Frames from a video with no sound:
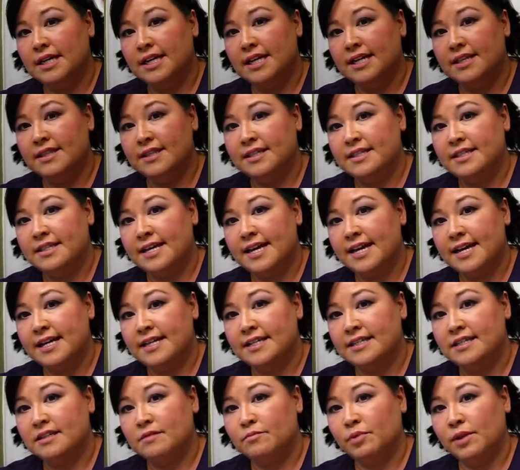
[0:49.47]
And this
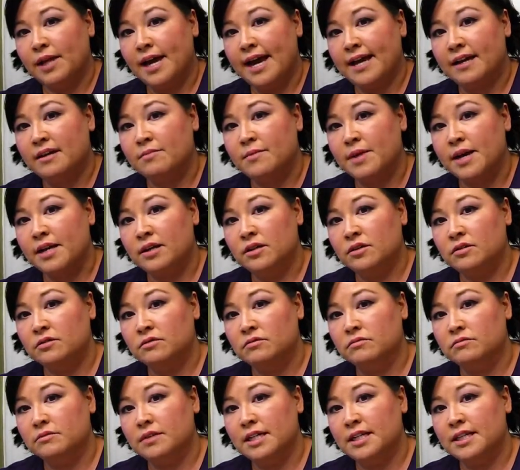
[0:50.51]
has the Blackmail,
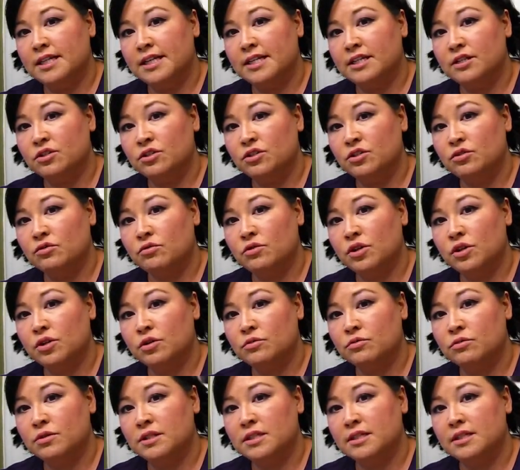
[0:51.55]
and that is 2
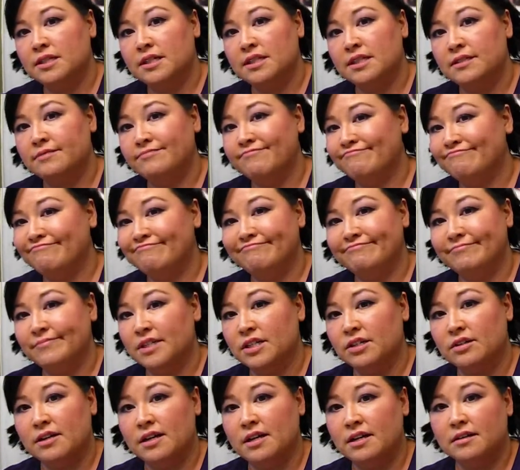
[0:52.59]
coats. And
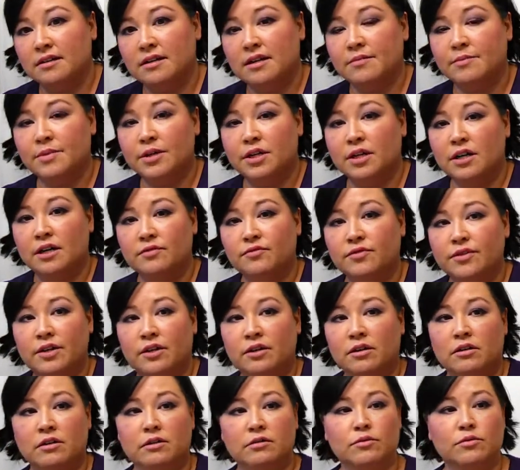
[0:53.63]
they're not coming off at
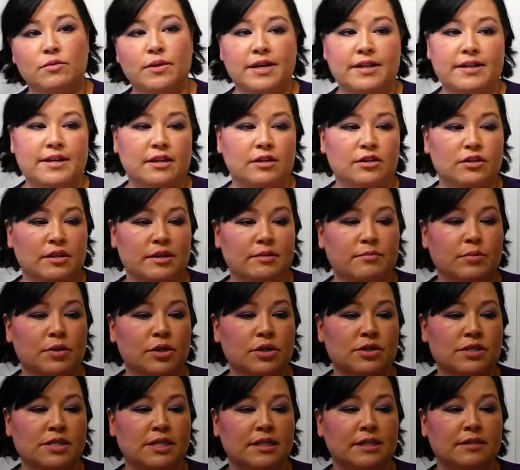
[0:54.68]
all the way they look in
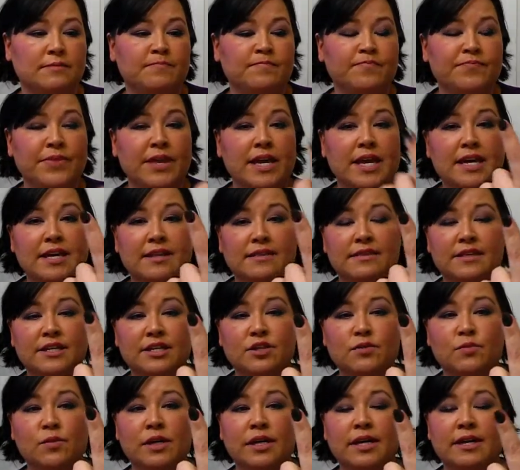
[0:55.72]
person.
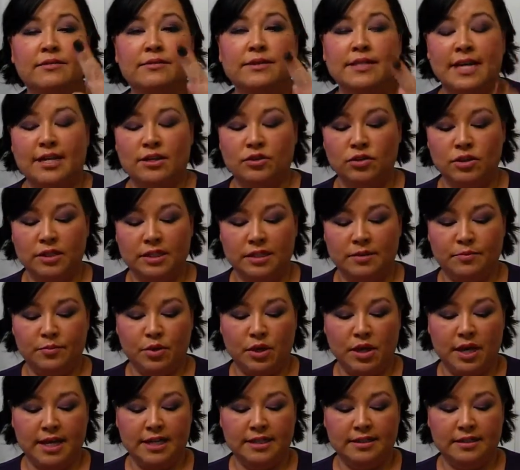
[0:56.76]
This one I was actually
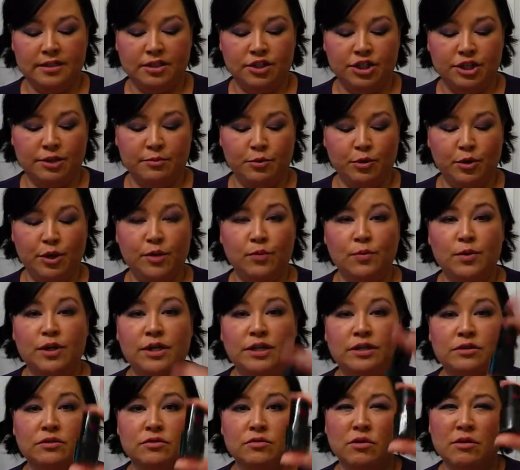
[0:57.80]
surprised, the shimmery
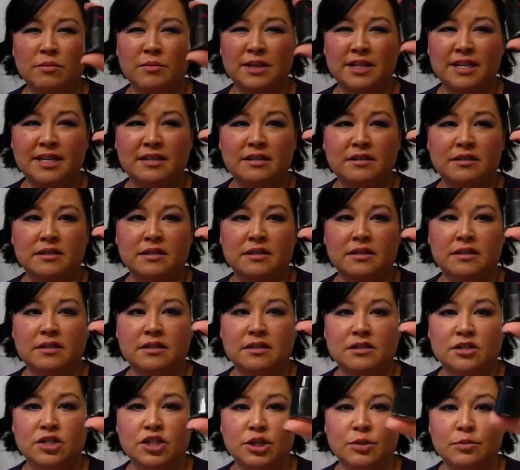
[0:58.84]
one. Normally
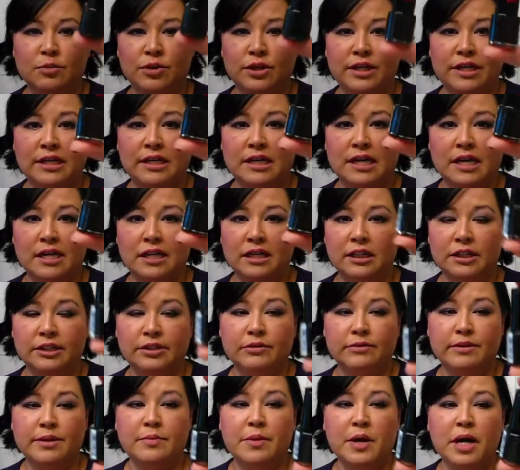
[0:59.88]
the shimmery kind of
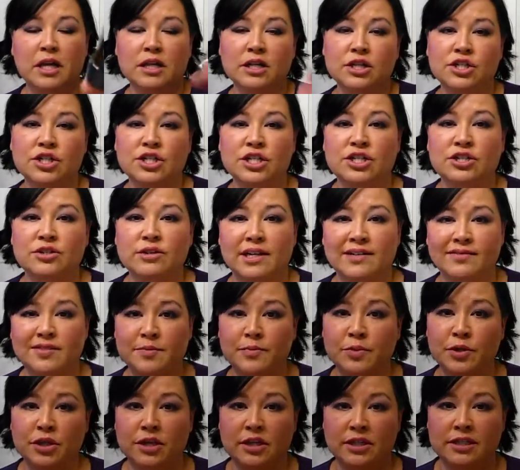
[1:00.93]
glittery polishes you have to
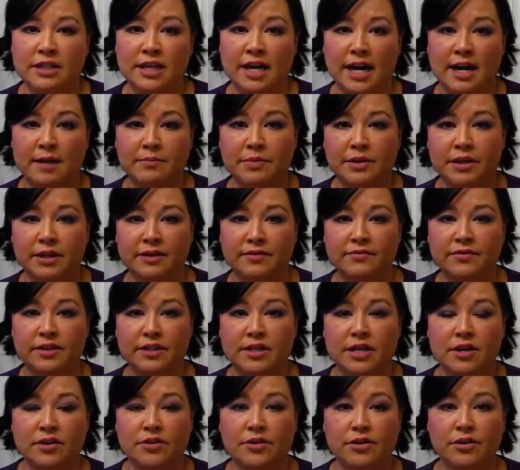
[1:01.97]
put on top of
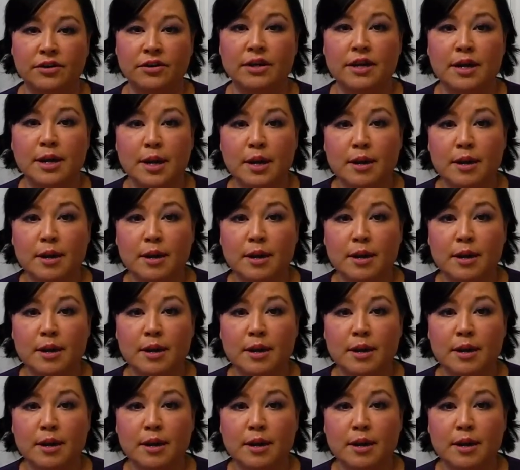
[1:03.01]
another